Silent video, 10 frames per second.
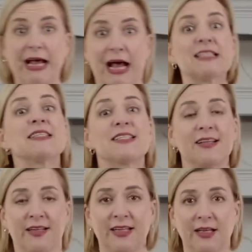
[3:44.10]

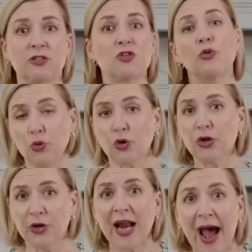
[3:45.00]
acidity. So you
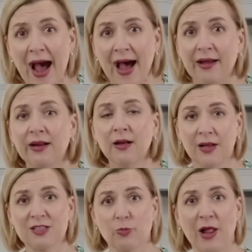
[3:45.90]
could add
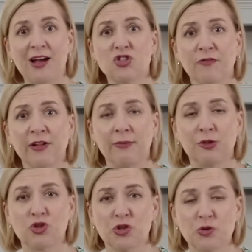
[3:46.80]
a splash of
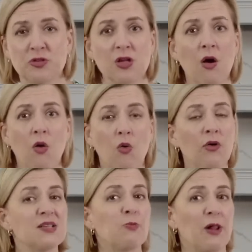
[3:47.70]
lemon juice
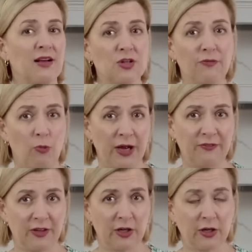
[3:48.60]
or a splash of white
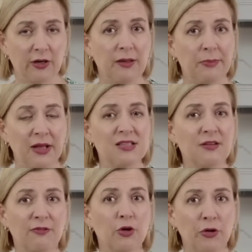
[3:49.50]
vinegar in place
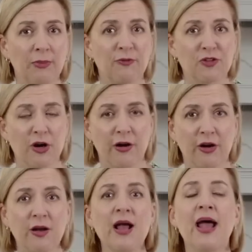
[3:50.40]
of the cream of
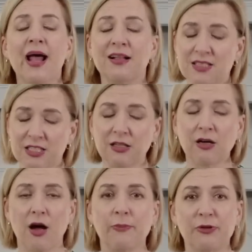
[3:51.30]
tartar and still
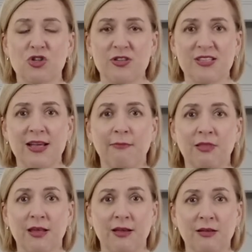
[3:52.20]
accomplish the same
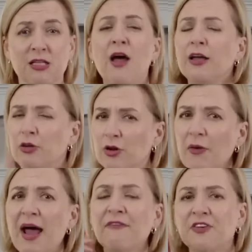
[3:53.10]
things. You
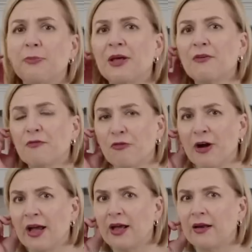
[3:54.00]
don't have to be
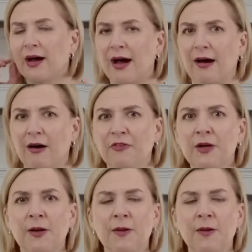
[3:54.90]
afraid of